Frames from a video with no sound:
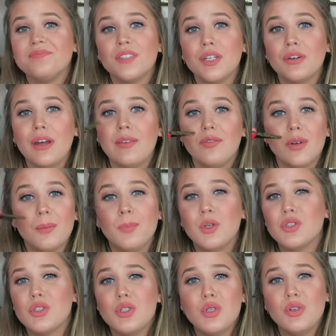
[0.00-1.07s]
They're great for a
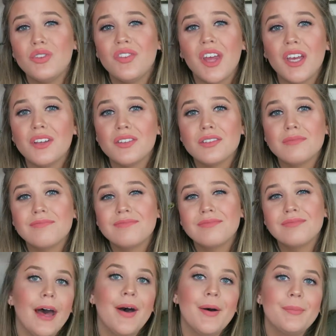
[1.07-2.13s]
multitude of things.
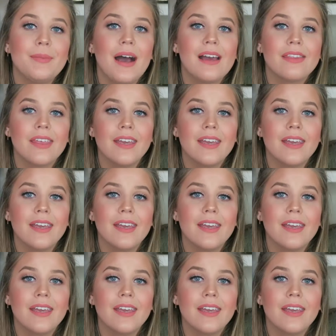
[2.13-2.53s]
I